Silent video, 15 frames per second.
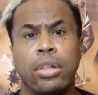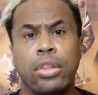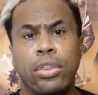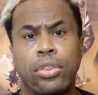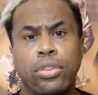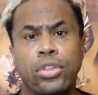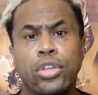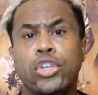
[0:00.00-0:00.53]

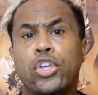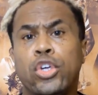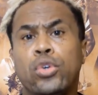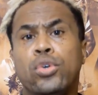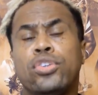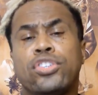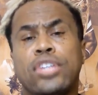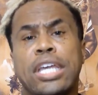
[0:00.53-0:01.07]
The U
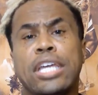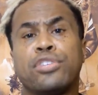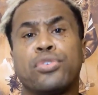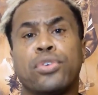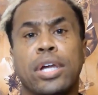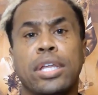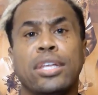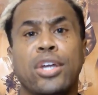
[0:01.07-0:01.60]
stands for
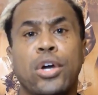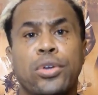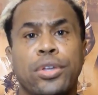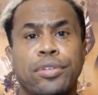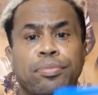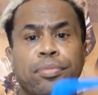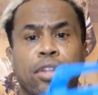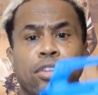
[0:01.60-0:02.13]
unloaded,
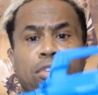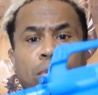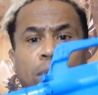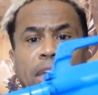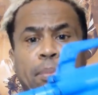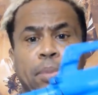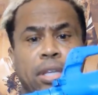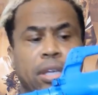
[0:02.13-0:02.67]
so keep
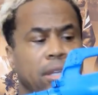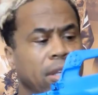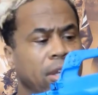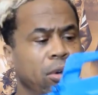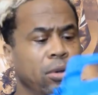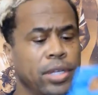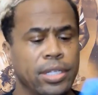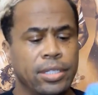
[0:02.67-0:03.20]
it
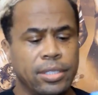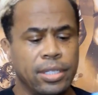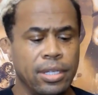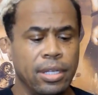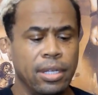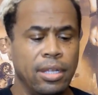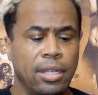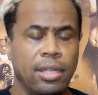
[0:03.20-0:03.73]
unloaded,
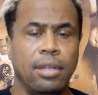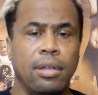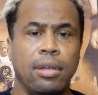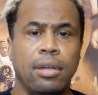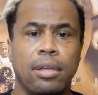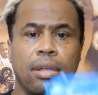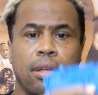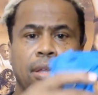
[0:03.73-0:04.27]

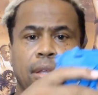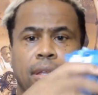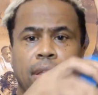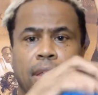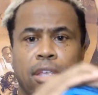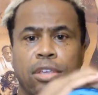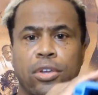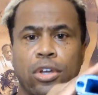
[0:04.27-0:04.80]
and
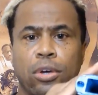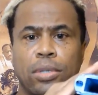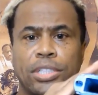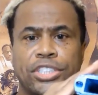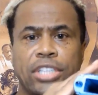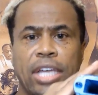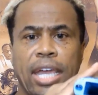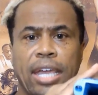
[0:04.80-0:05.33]
you can always
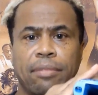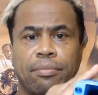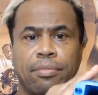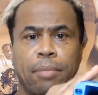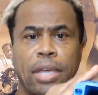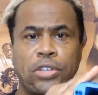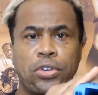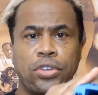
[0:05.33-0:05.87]
check and make
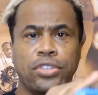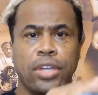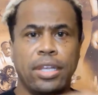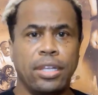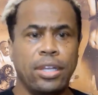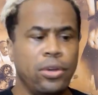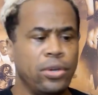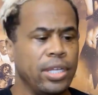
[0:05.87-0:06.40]
sure it's
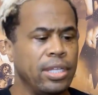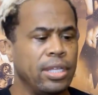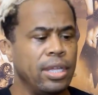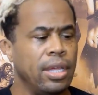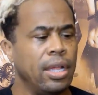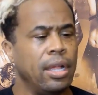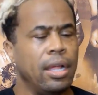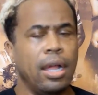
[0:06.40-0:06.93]
unloaded,
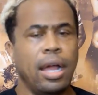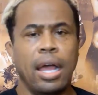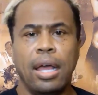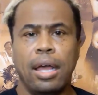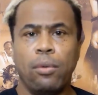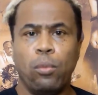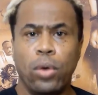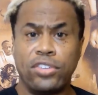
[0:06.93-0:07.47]

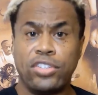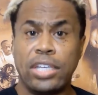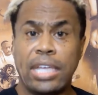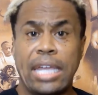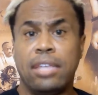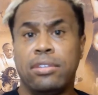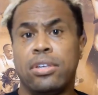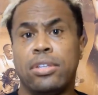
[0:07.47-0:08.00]
once again
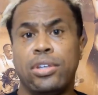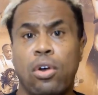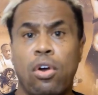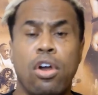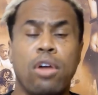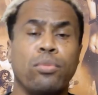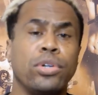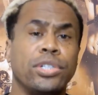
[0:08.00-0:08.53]
until the
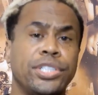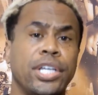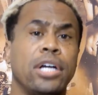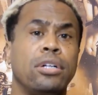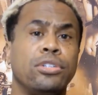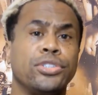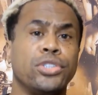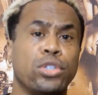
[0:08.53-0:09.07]
armorer
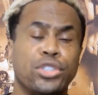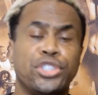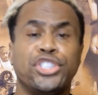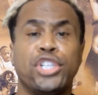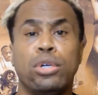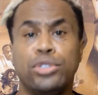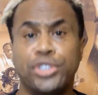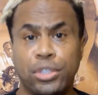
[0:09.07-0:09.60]
tells or
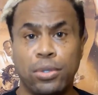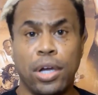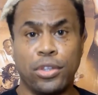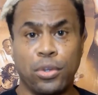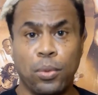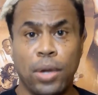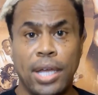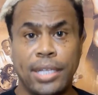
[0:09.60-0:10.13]
shows you otherwise.